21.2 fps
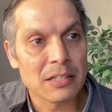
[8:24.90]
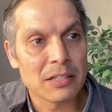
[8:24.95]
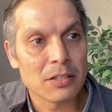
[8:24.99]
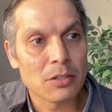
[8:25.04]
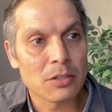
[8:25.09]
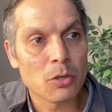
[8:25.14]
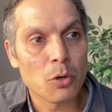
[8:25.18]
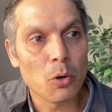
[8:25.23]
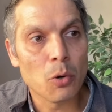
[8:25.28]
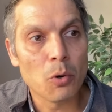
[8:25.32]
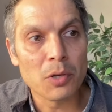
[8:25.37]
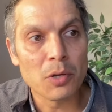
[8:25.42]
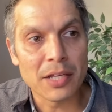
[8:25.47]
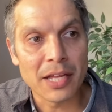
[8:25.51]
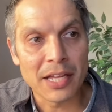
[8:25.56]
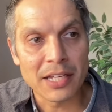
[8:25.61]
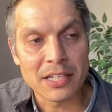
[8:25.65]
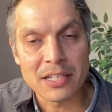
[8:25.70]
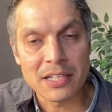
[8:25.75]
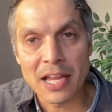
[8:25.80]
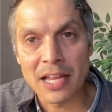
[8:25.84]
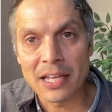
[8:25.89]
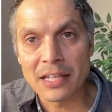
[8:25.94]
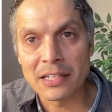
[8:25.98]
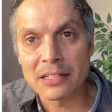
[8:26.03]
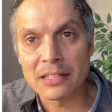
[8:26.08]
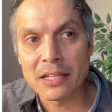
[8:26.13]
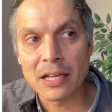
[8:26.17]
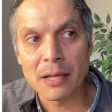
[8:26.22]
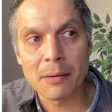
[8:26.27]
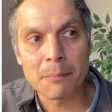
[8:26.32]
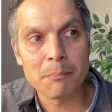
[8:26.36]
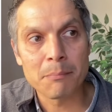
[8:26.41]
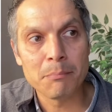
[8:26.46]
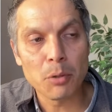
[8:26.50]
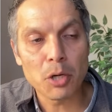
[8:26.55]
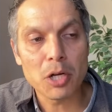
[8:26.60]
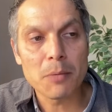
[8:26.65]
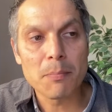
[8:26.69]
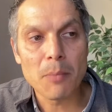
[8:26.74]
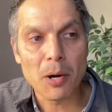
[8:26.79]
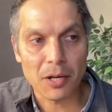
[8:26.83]
go and
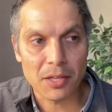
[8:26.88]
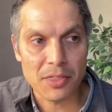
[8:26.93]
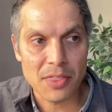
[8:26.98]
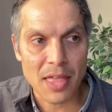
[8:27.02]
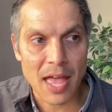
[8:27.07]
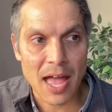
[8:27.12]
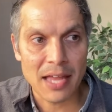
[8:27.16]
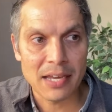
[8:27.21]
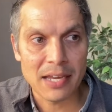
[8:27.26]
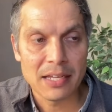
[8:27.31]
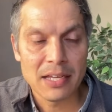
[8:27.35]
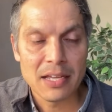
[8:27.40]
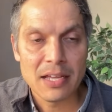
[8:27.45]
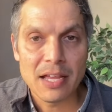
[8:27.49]
bookmark that